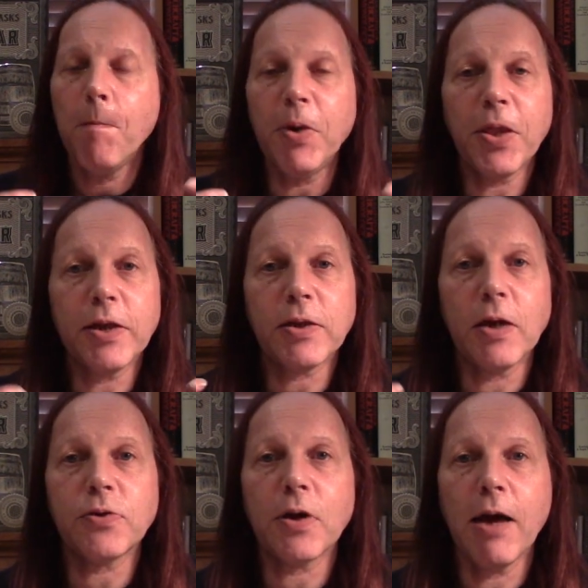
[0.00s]
but that
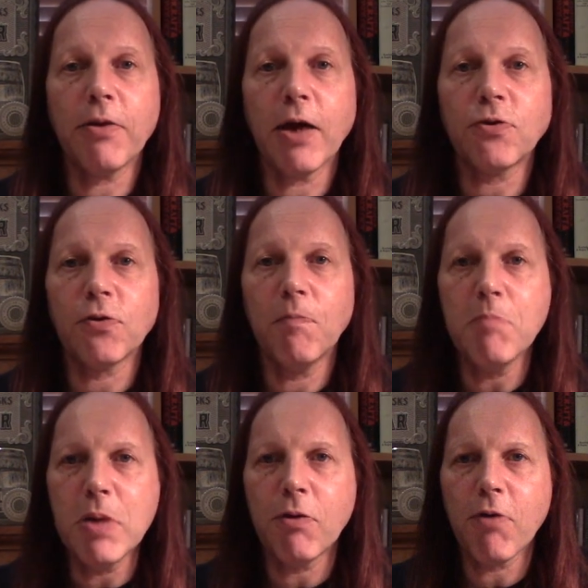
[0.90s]
does allow that sort of
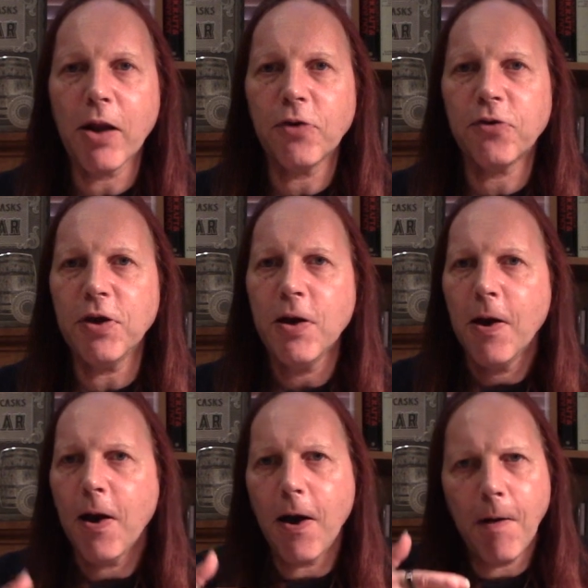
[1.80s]
minerality.
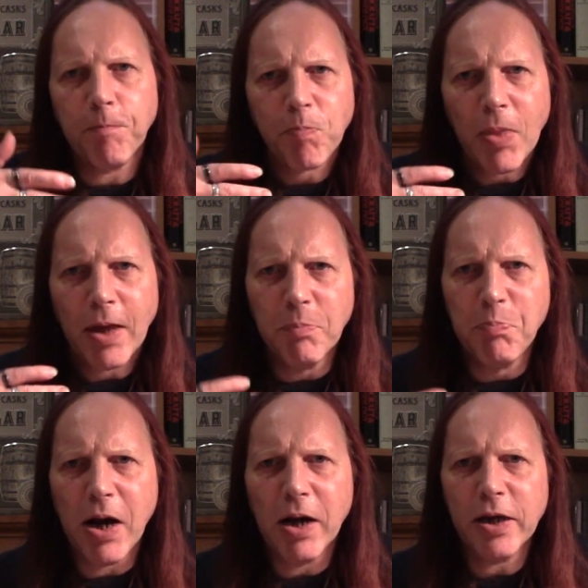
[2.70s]
The
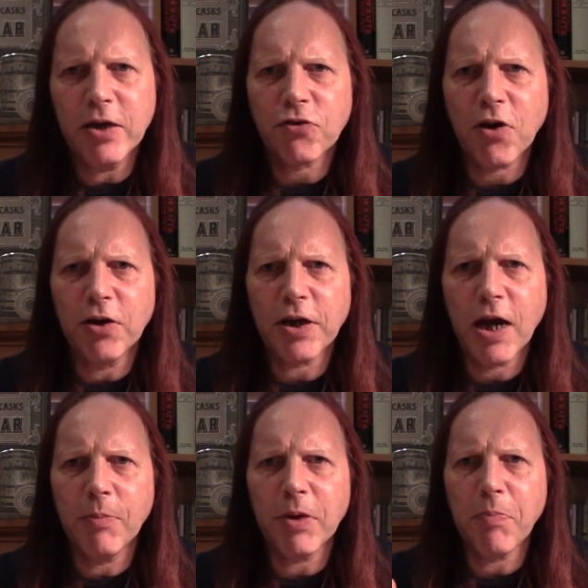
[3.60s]
barley is kind of
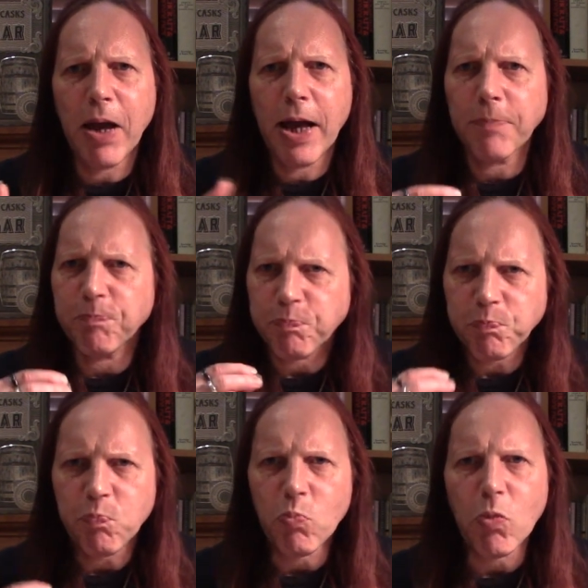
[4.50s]
coming back,
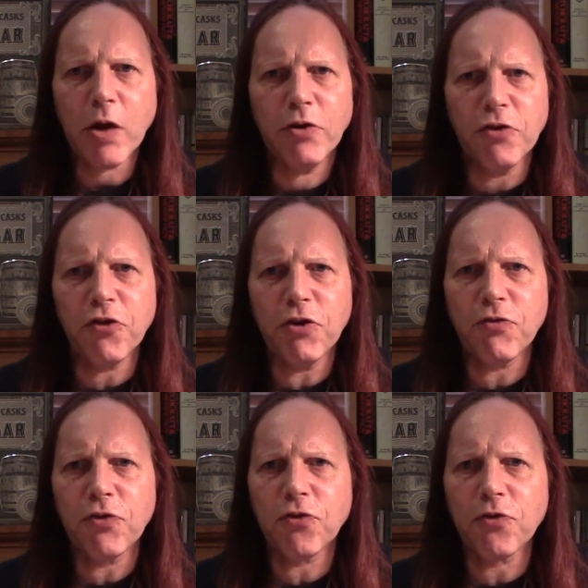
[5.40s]
the
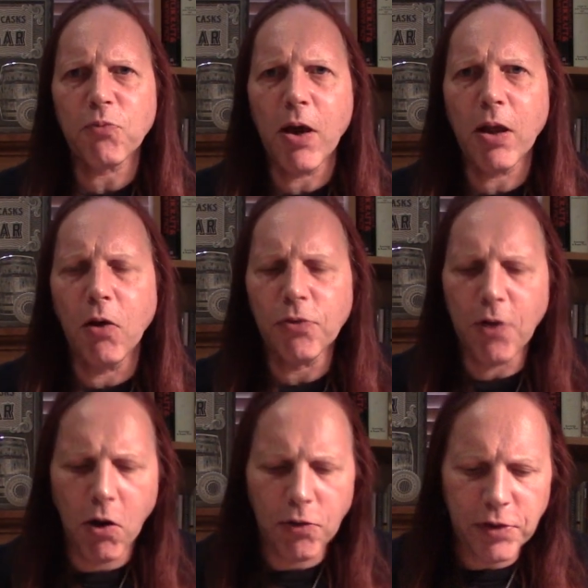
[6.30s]
citrus as well
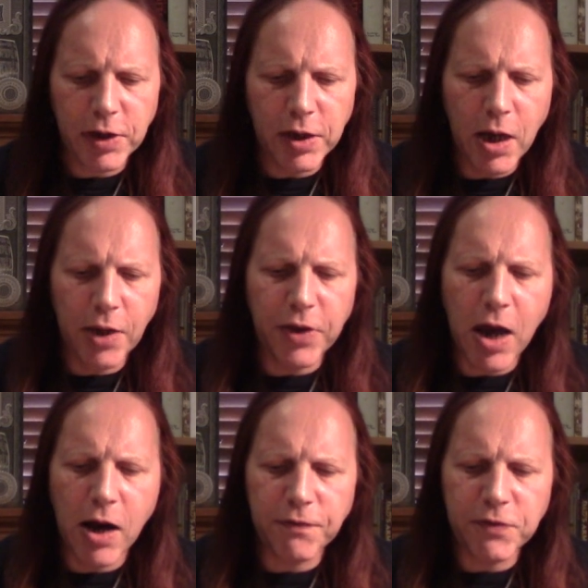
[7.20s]
on the
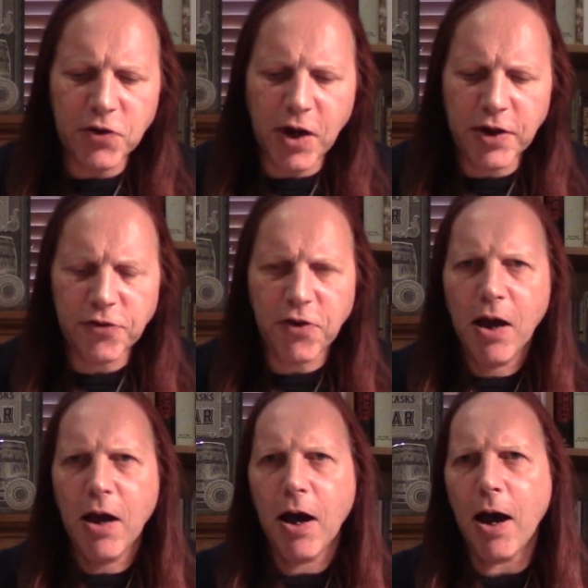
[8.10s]
aftertaste.
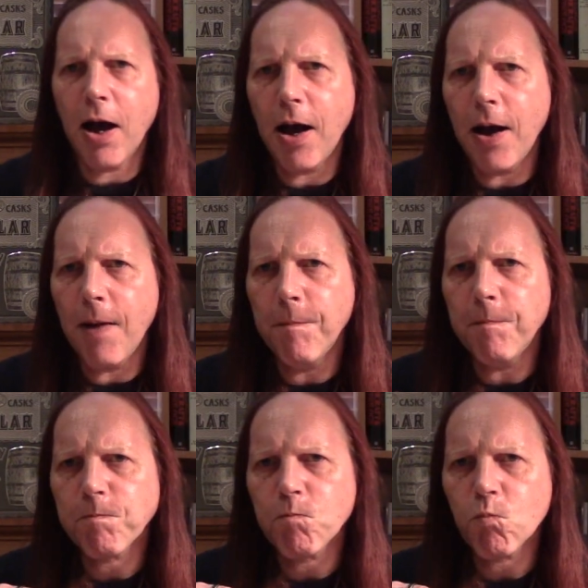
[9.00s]
I
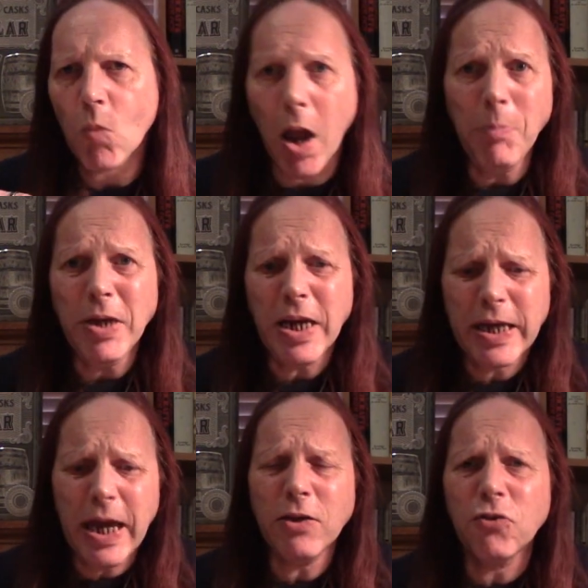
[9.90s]
mean,
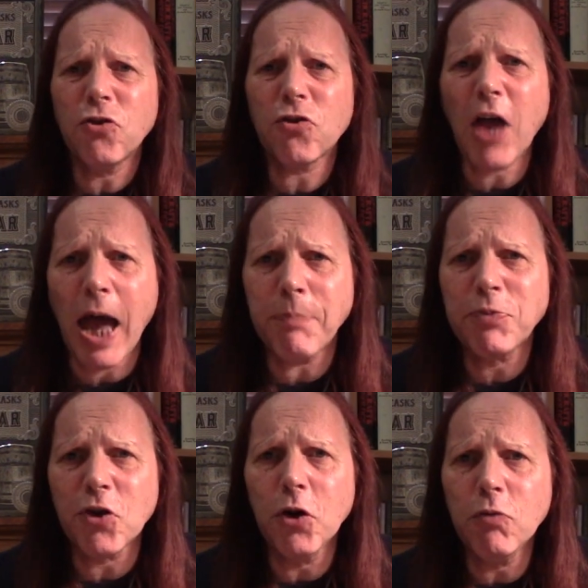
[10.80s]
again, just
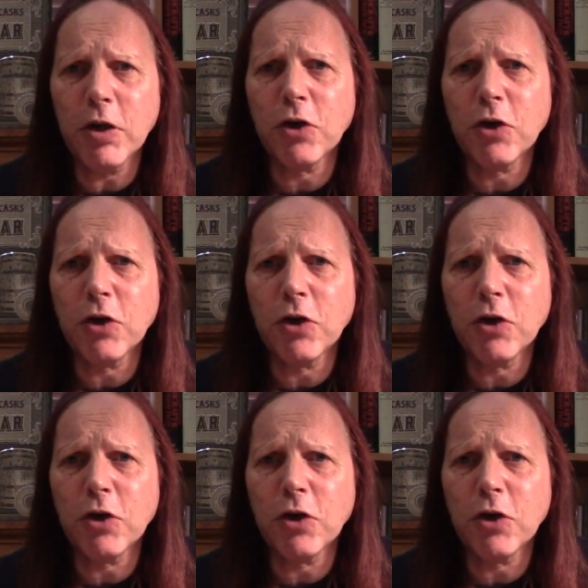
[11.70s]
absolutely